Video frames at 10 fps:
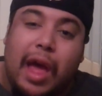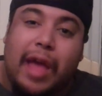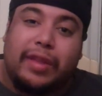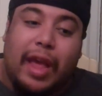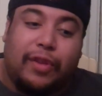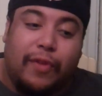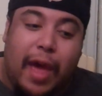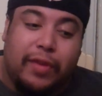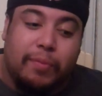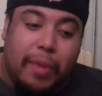
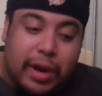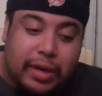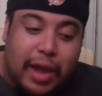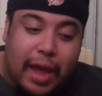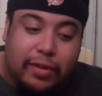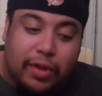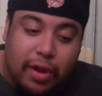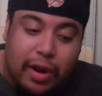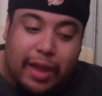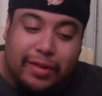As much as
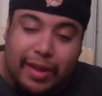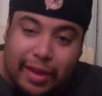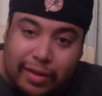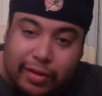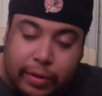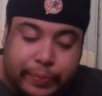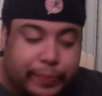good as he is,